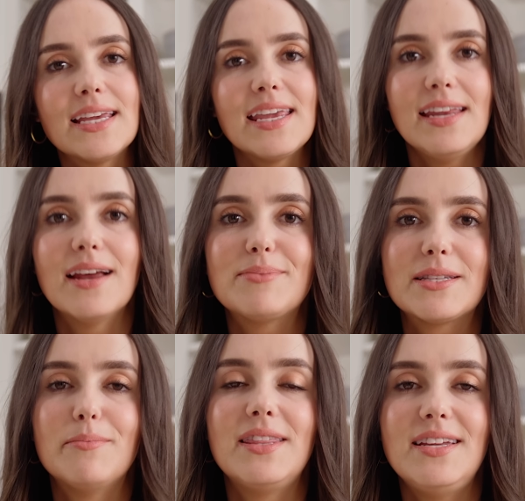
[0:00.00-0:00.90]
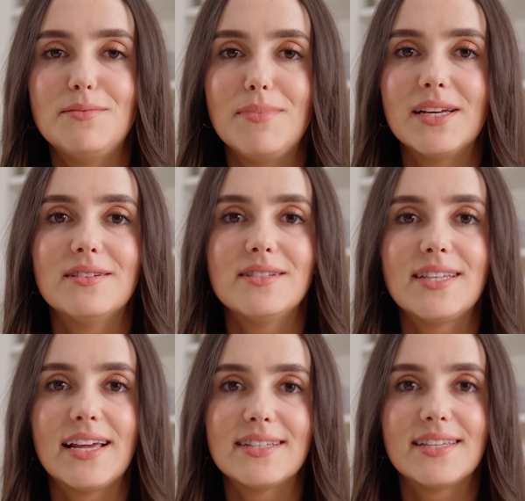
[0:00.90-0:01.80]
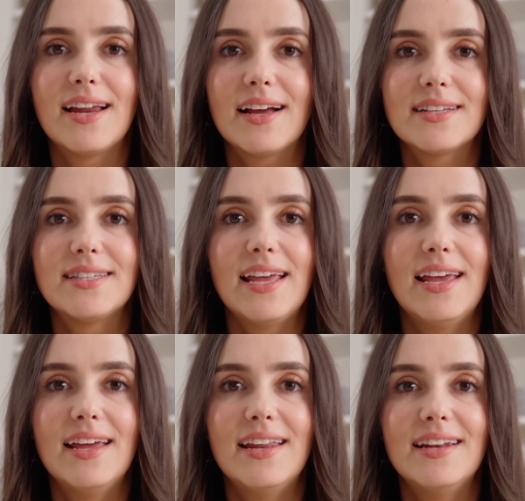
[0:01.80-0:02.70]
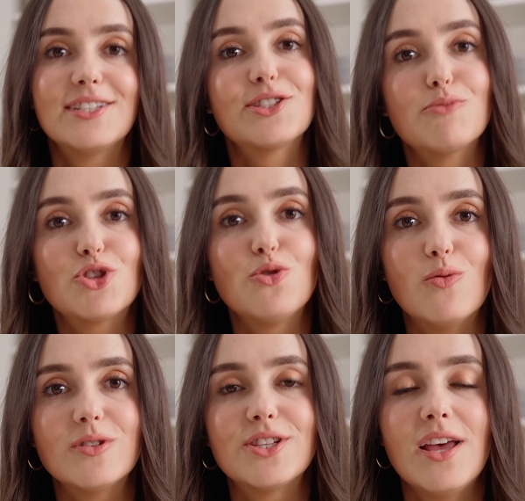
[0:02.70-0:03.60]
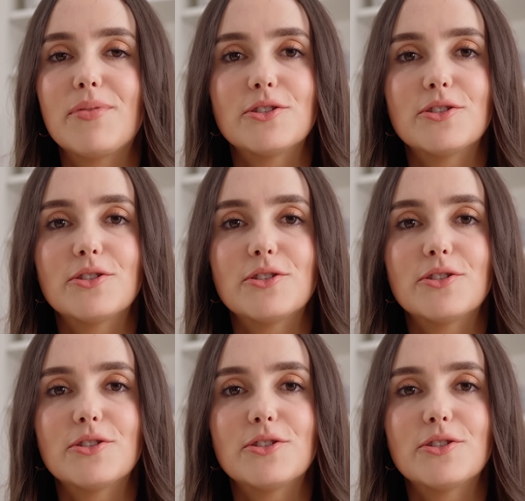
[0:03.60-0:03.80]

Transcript: to heat up some of these meals and snacks in some shorts.